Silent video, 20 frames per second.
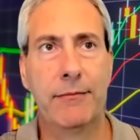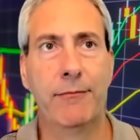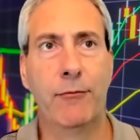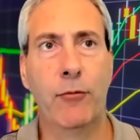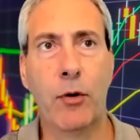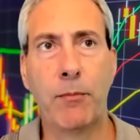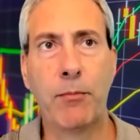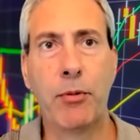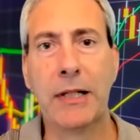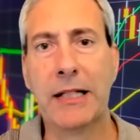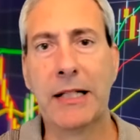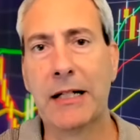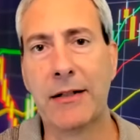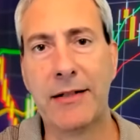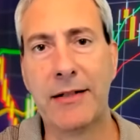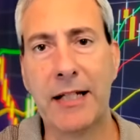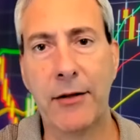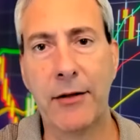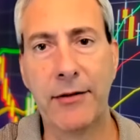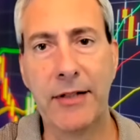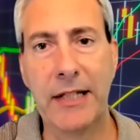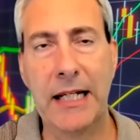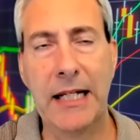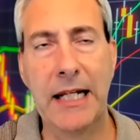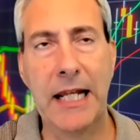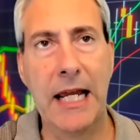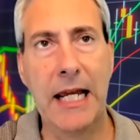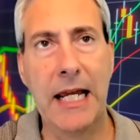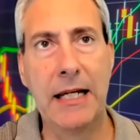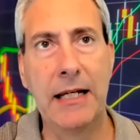we're putting ourselves in
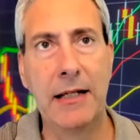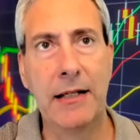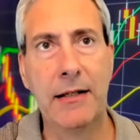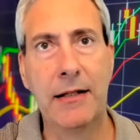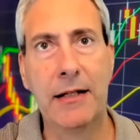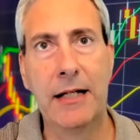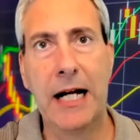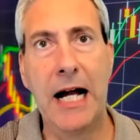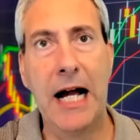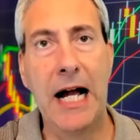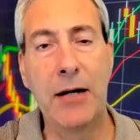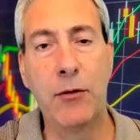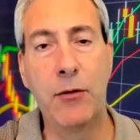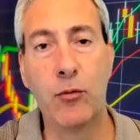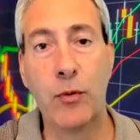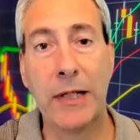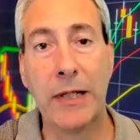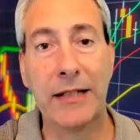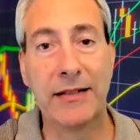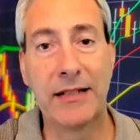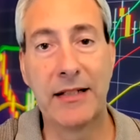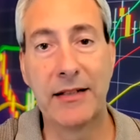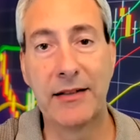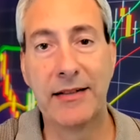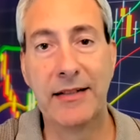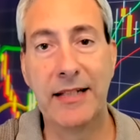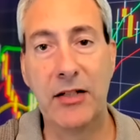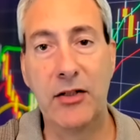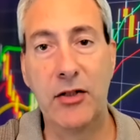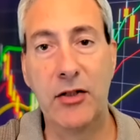a high risk
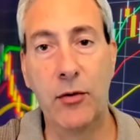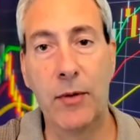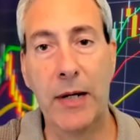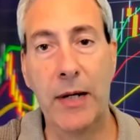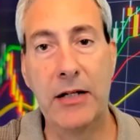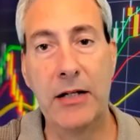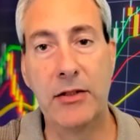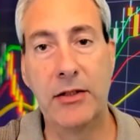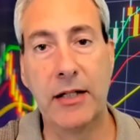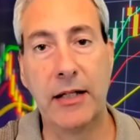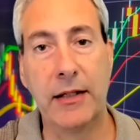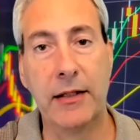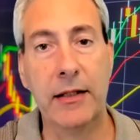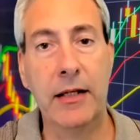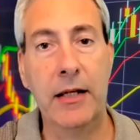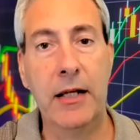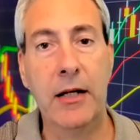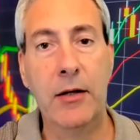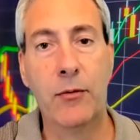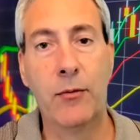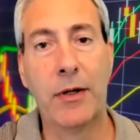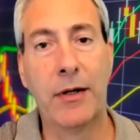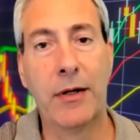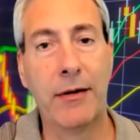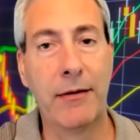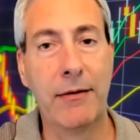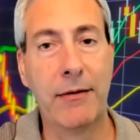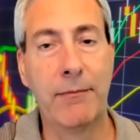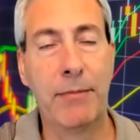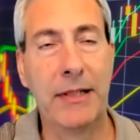situation
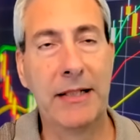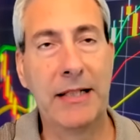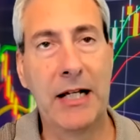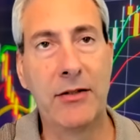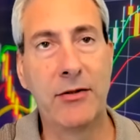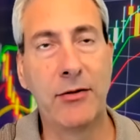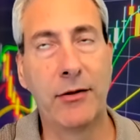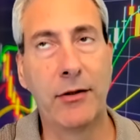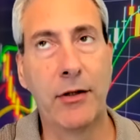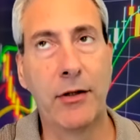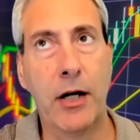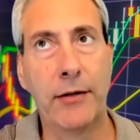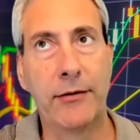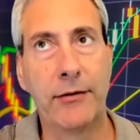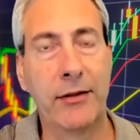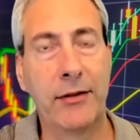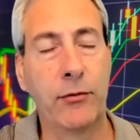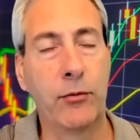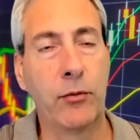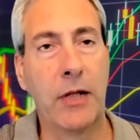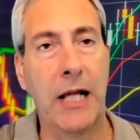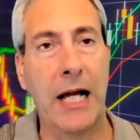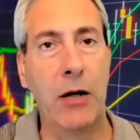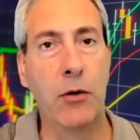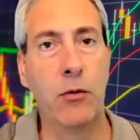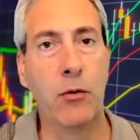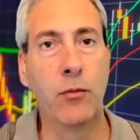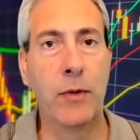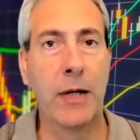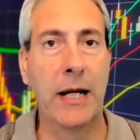where potential losses will
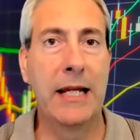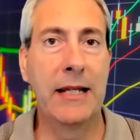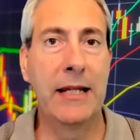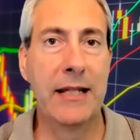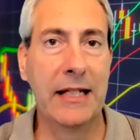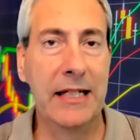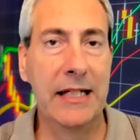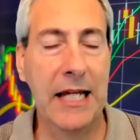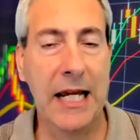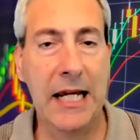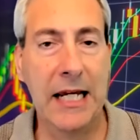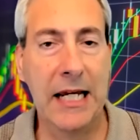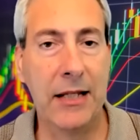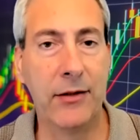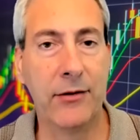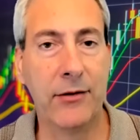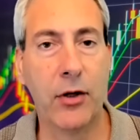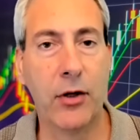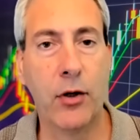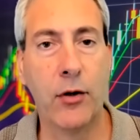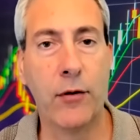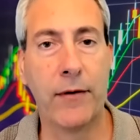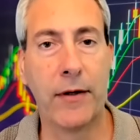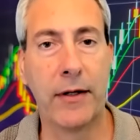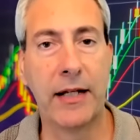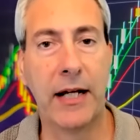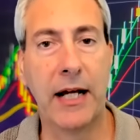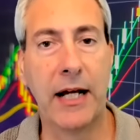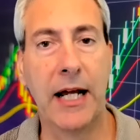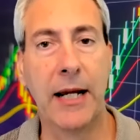outweigh the gains over
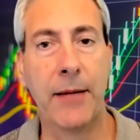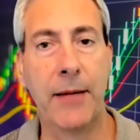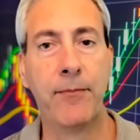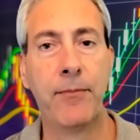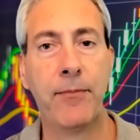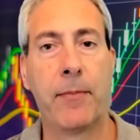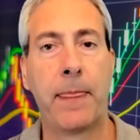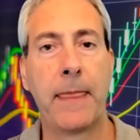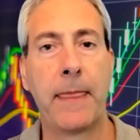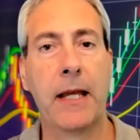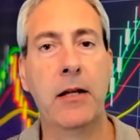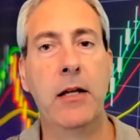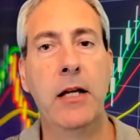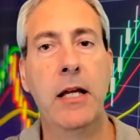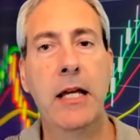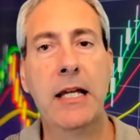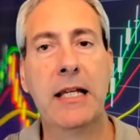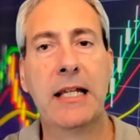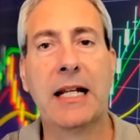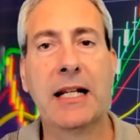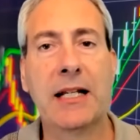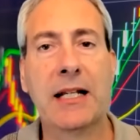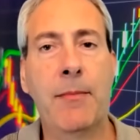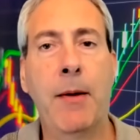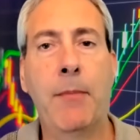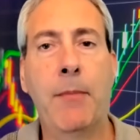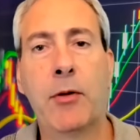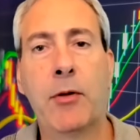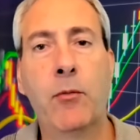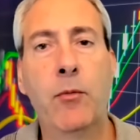time. Okay. Got to come
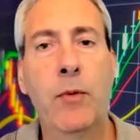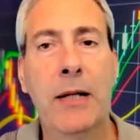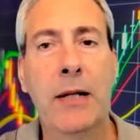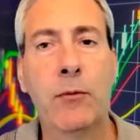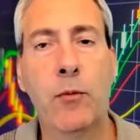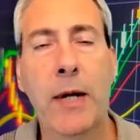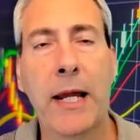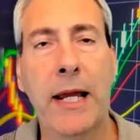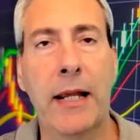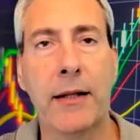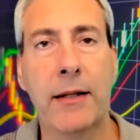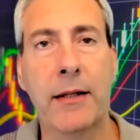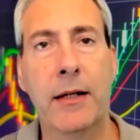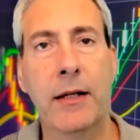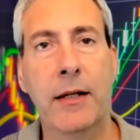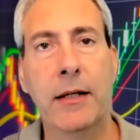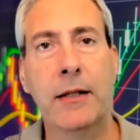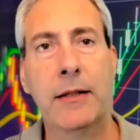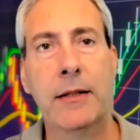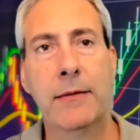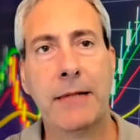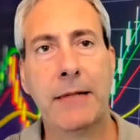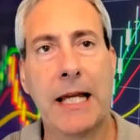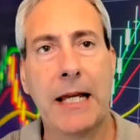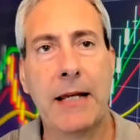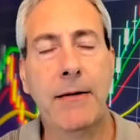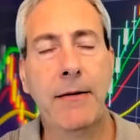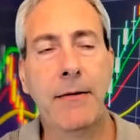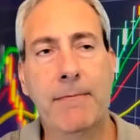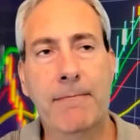up with a win-win.
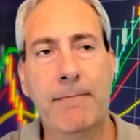Okay.